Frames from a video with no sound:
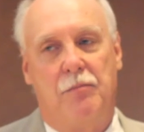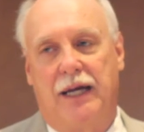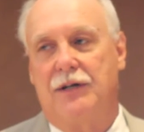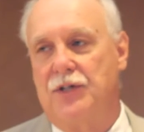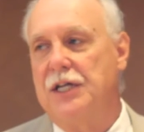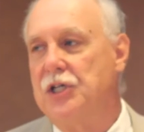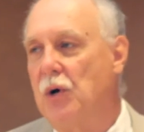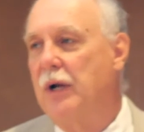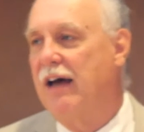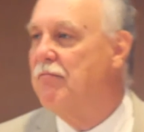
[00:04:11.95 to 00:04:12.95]
because they
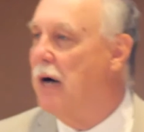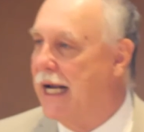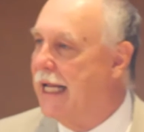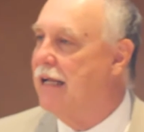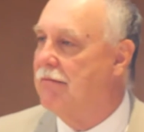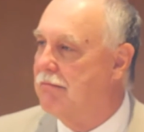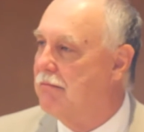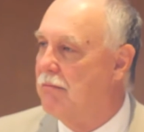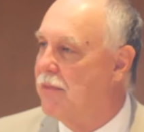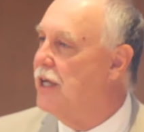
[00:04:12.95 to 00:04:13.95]
don't have
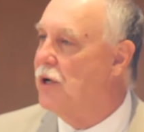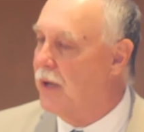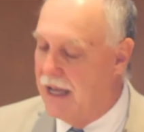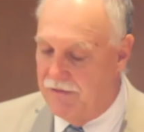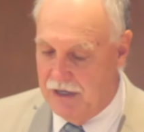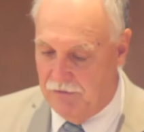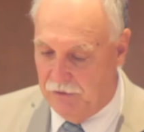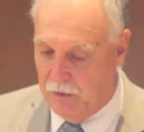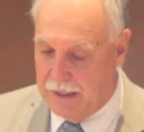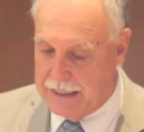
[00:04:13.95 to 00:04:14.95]
money, they don't have
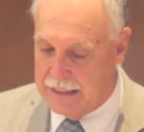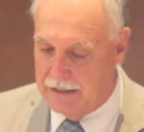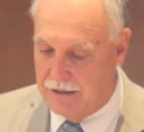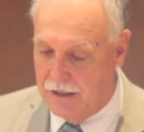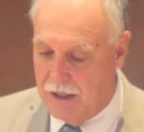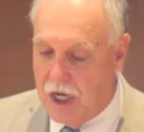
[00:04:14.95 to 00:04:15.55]
influence.